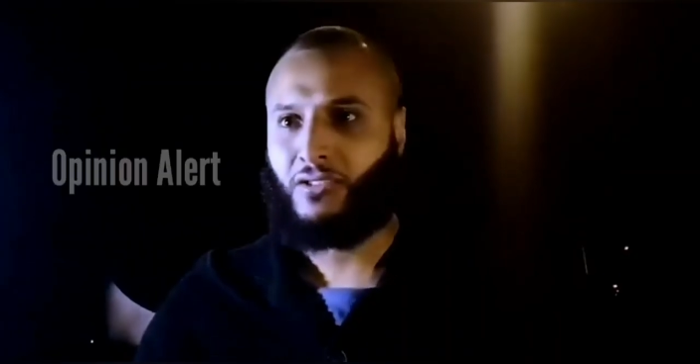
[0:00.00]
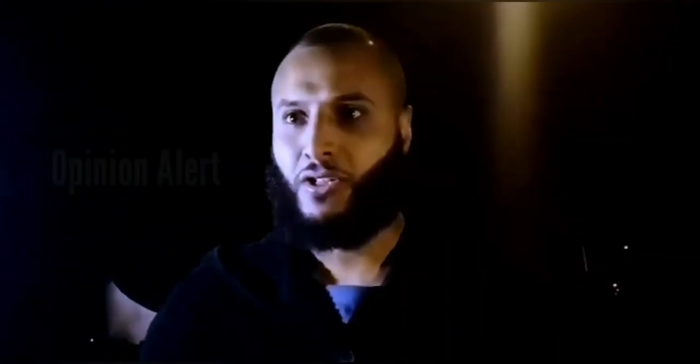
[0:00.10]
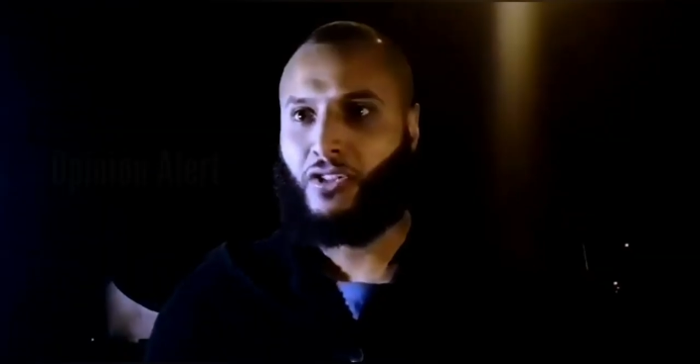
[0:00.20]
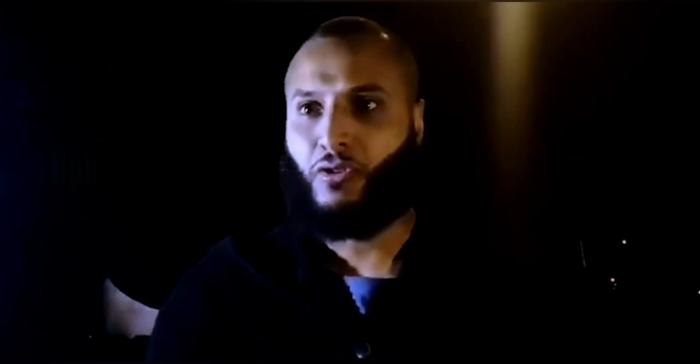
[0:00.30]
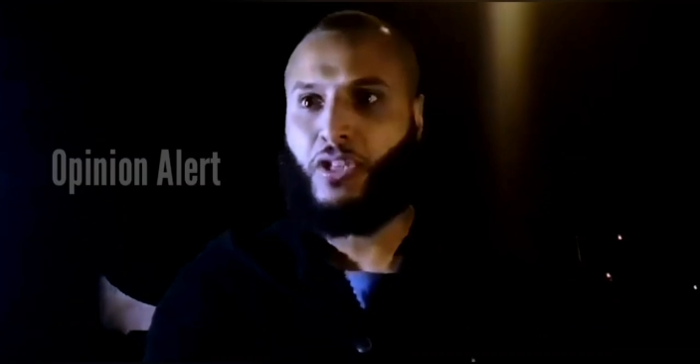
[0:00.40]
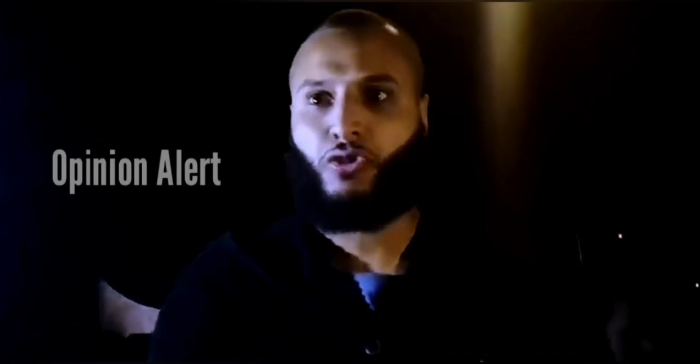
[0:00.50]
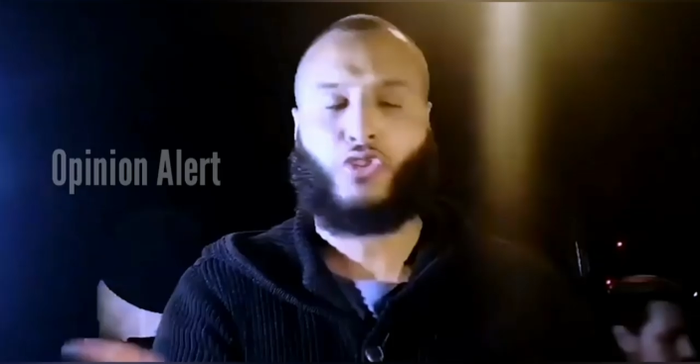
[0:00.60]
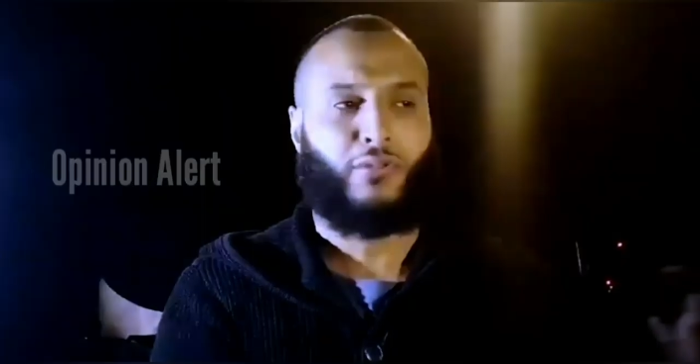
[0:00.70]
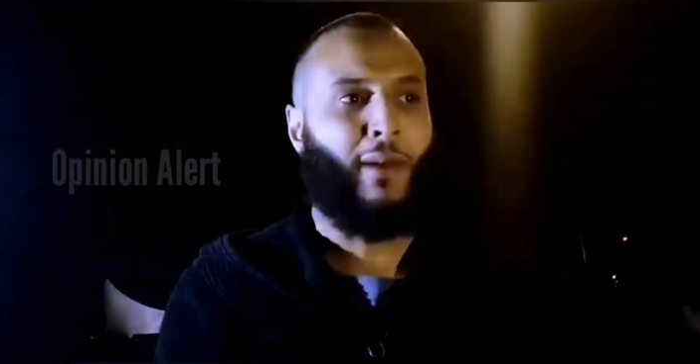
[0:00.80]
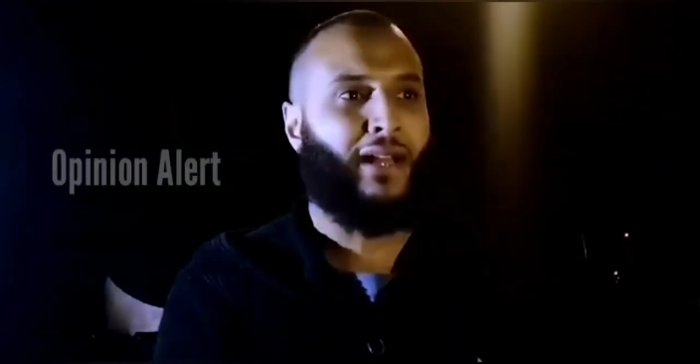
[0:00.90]
which let's, let's
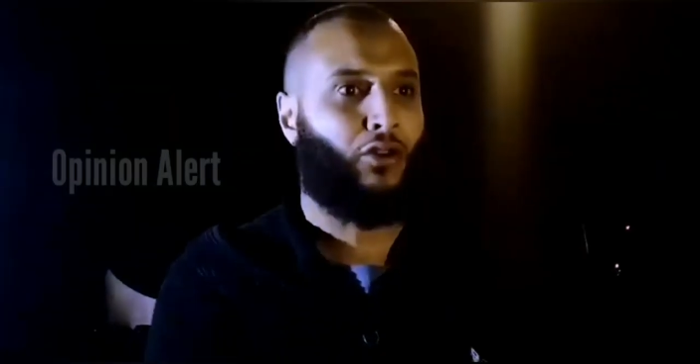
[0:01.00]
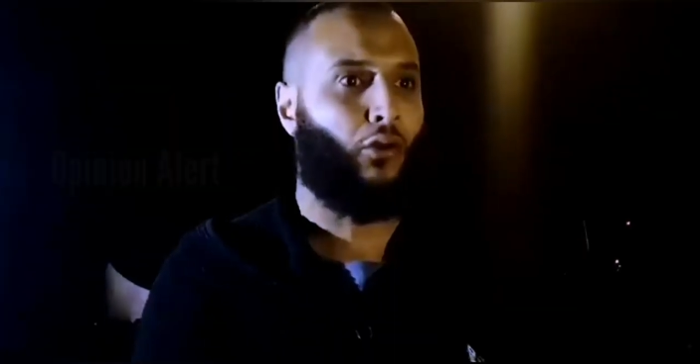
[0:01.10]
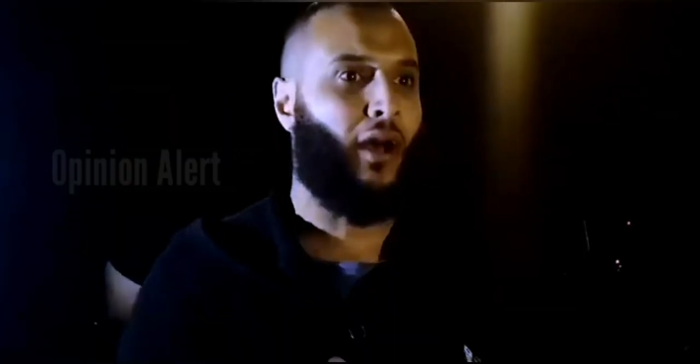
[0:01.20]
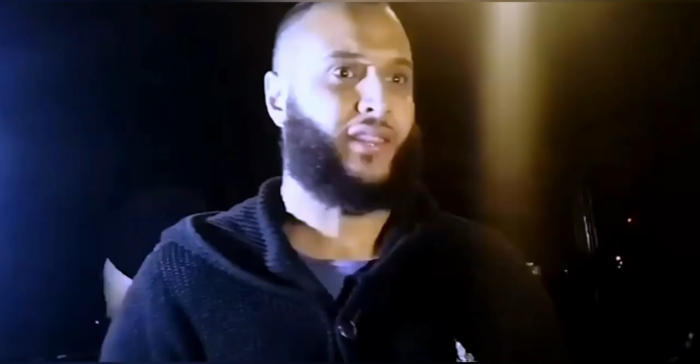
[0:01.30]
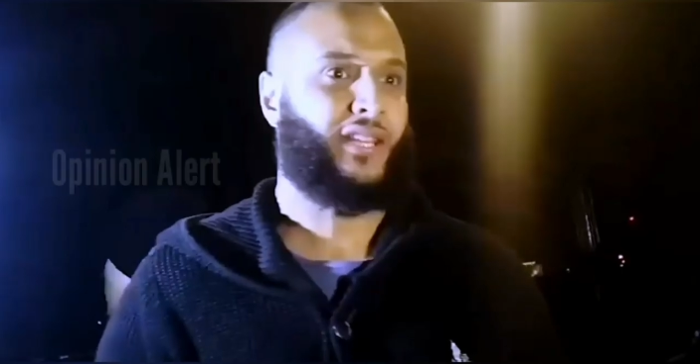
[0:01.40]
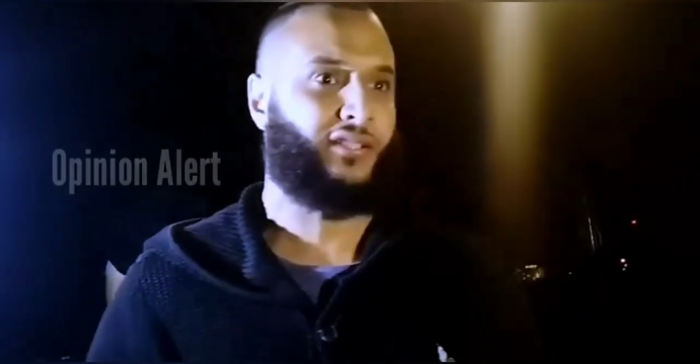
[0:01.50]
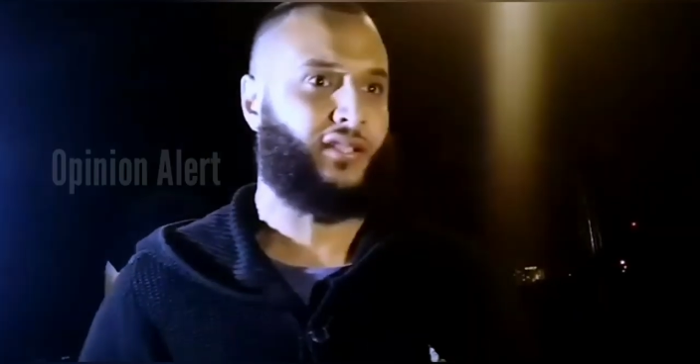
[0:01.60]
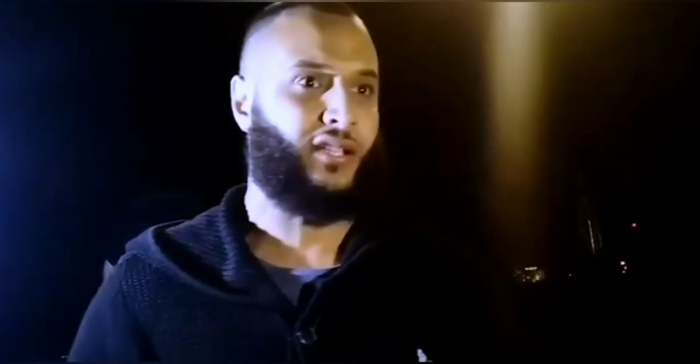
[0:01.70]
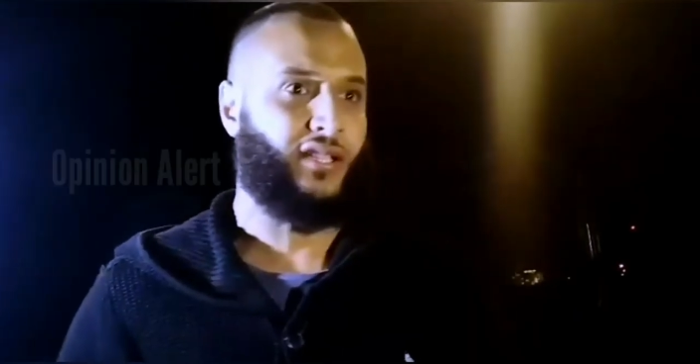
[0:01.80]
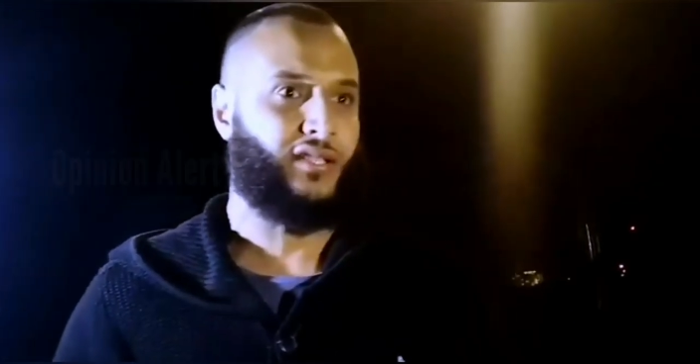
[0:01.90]
introduce medical ethics to